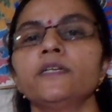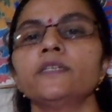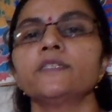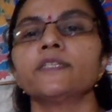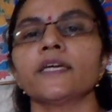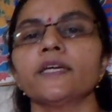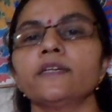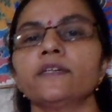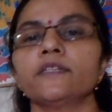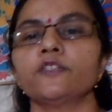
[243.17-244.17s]
second
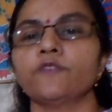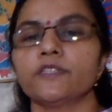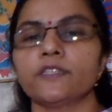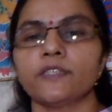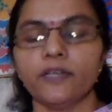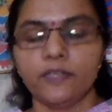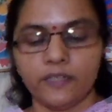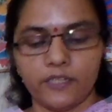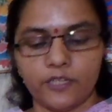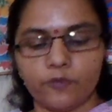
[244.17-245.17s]
order differential
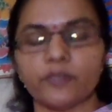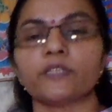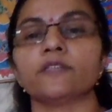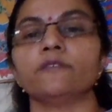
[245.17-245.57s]
equation.